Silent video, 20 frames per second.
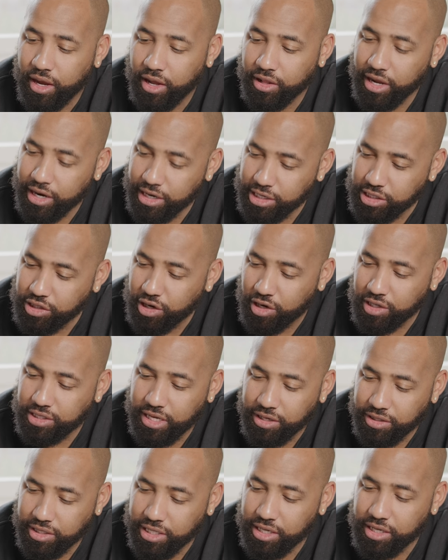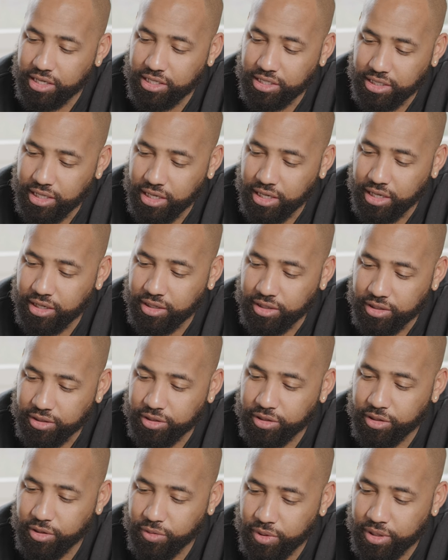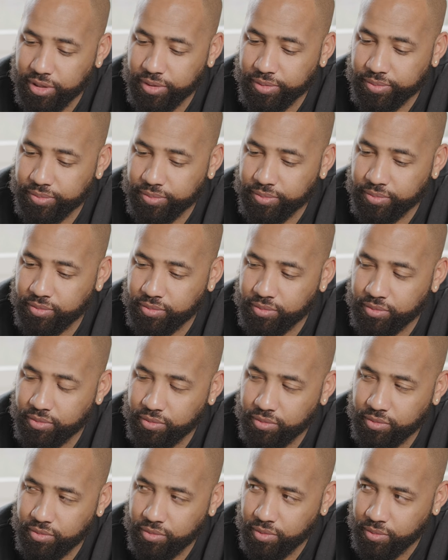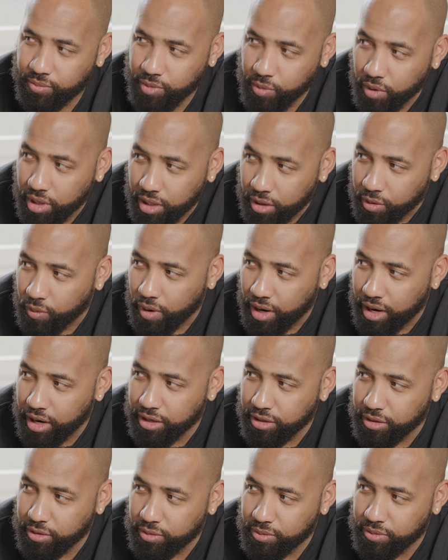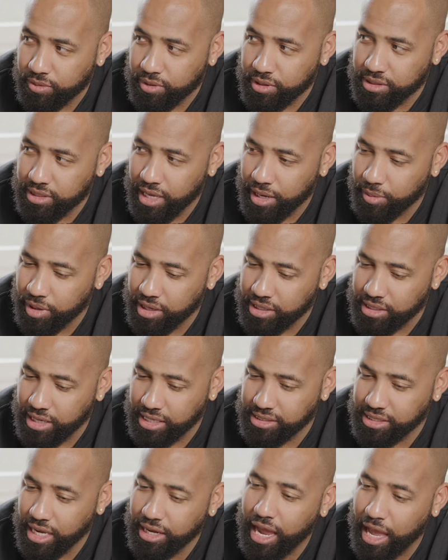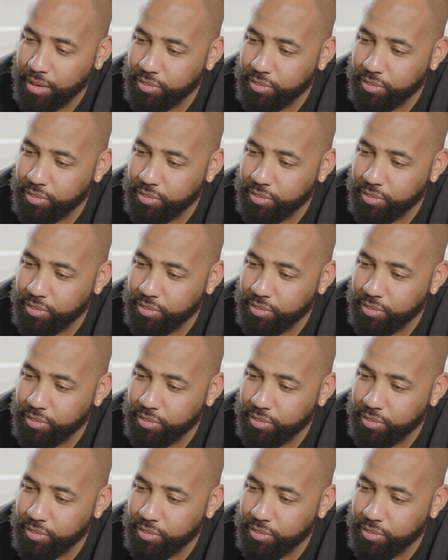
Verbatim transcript: Are there any sharks out there that's saying, you know what? We want to acquire you. Is that has that